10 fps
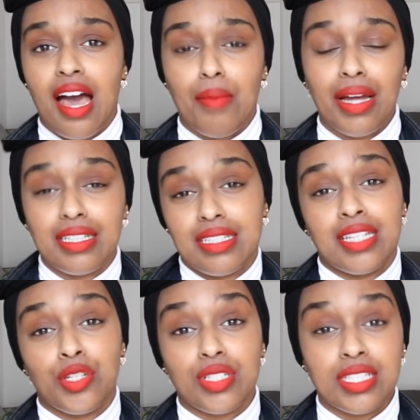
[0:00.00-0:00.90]
At least
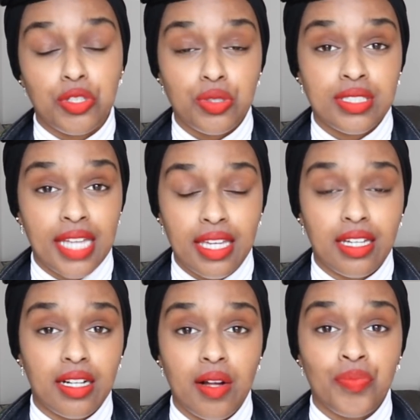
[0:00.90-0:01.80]
then you're still
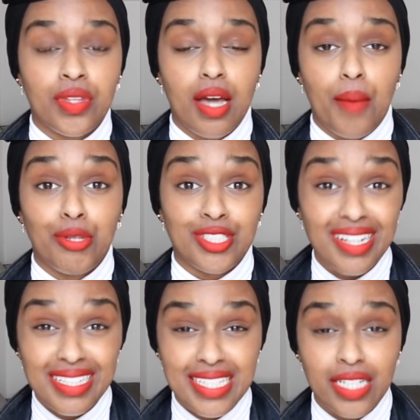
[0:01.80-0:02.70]
staying
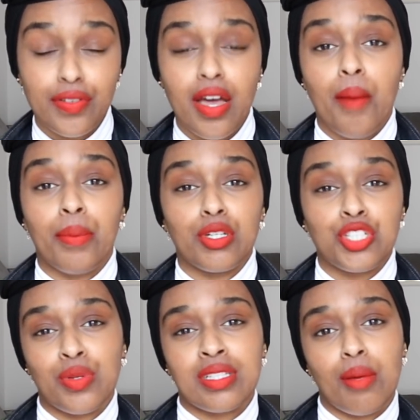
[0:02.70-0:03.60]
productive, but you're
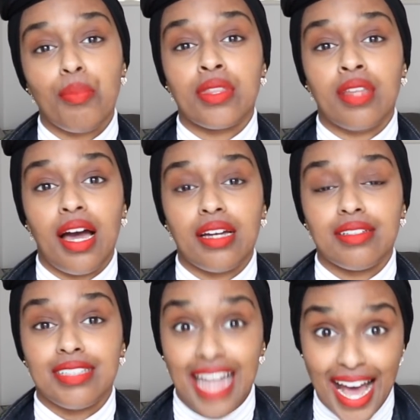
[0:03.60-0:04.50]
doing something that
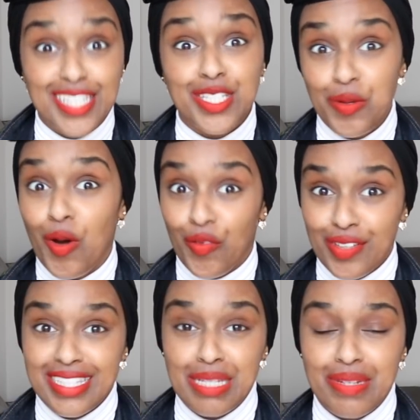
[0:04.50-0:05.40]
has to
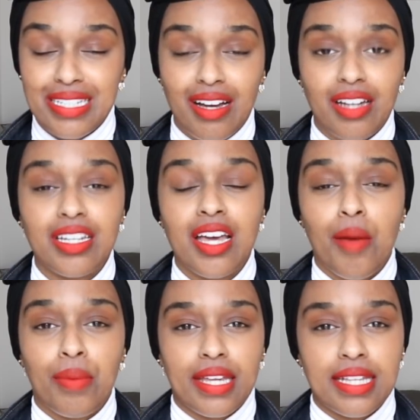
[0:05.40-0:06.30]
obviously be done,
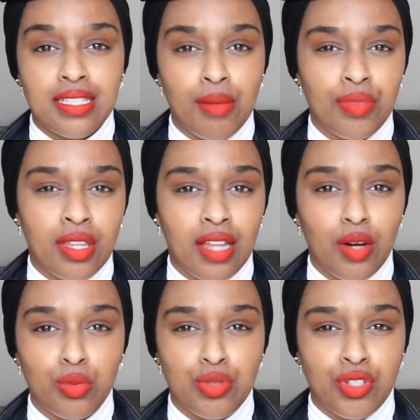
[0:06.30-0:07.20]
but it is something
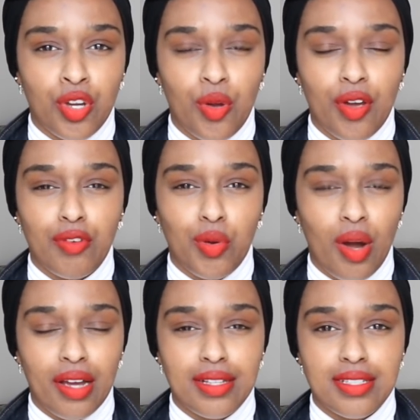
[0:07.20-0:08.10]
that also
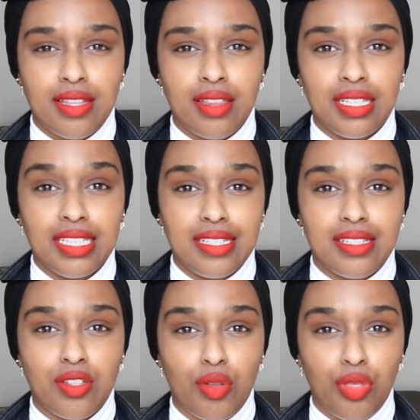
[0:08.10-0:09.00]
requires the
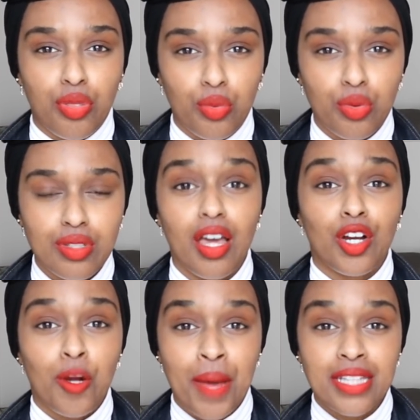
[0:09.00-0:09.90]
least thought.
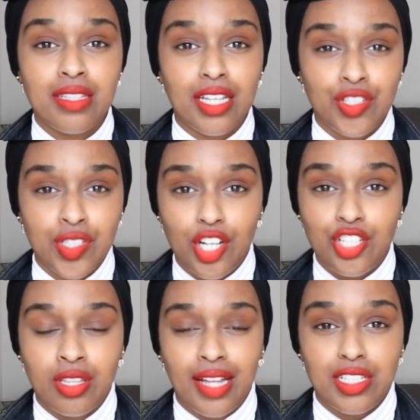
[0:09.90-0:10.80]
Compared to the
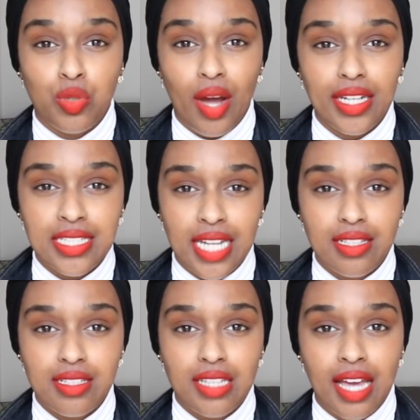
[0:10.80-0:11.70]
introduction, that's quite
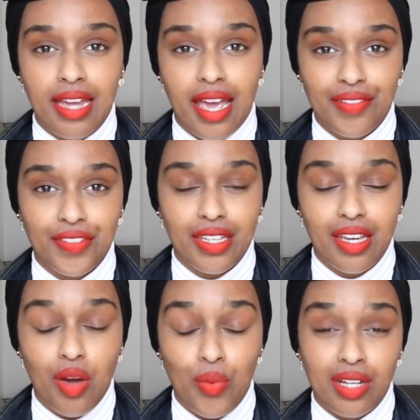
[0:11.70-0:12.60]
dense and
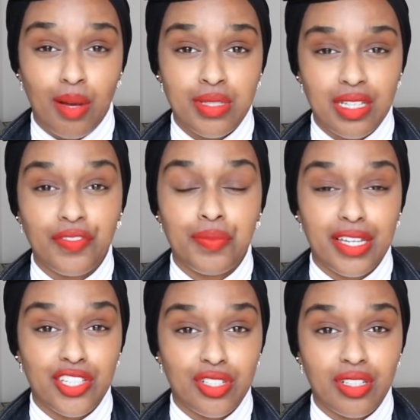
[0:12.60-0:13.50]
heavy when it comes to
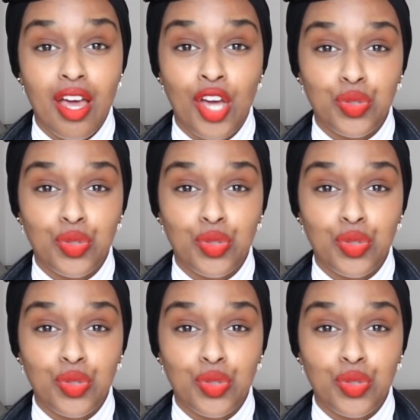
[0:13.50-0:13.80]
information.